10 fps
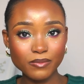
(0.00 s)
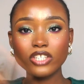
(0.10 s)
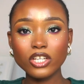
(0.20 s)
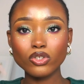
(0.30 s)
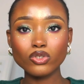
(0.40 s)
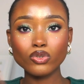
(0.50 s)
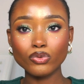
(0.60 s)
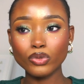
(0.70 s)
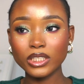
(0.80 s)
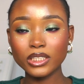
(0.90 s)
Literally just
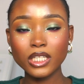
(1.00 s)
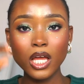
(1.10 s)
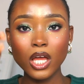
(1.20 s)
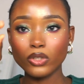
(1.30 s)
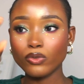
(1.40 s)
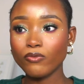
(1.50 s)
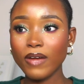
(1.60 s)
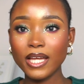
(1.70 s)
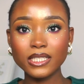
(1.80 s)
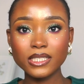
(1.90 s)
scrolling, you
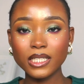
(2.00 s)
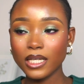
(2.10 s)
find